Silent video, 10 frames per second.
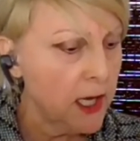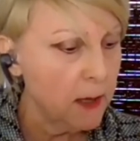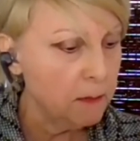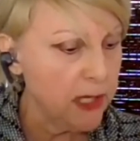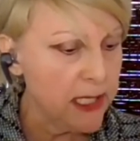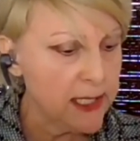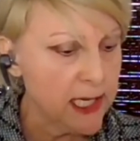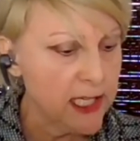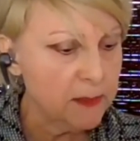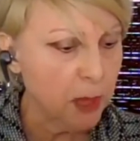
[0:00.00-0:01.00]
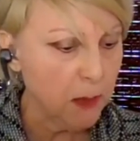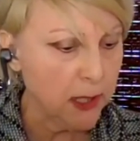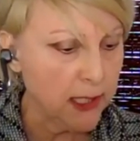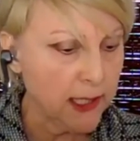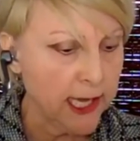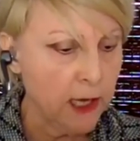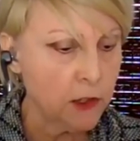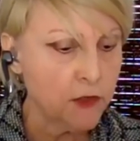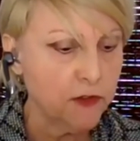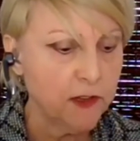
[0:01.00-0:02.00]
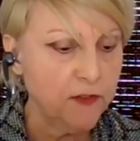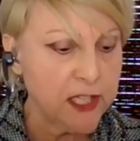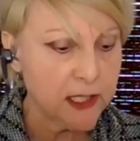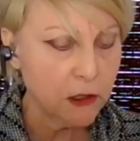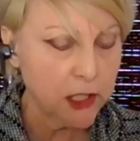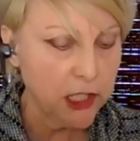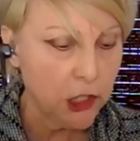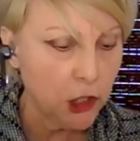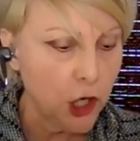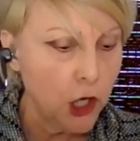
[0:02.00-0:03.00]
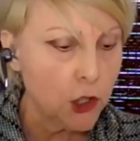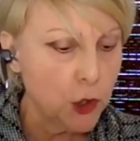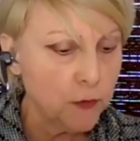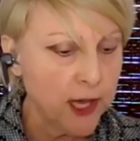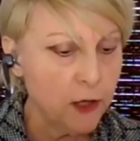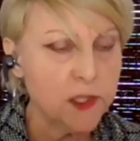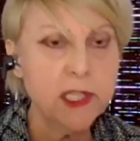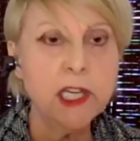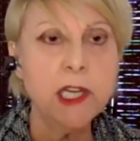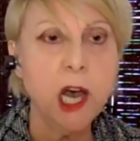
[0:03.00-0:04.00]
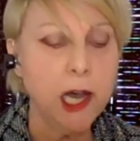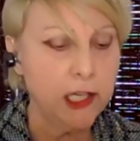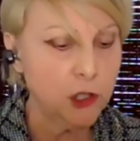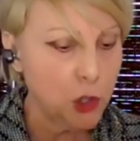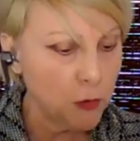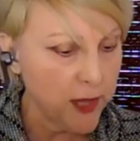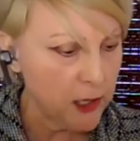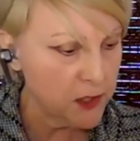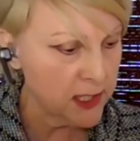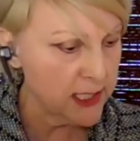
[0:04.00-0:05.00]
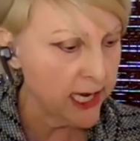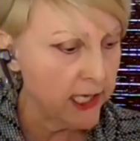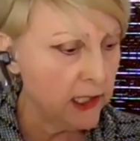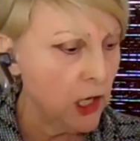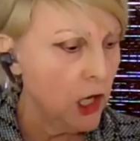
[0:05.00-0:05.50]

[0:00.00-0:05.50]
BC's public accounts for the fiscal year 2009-2010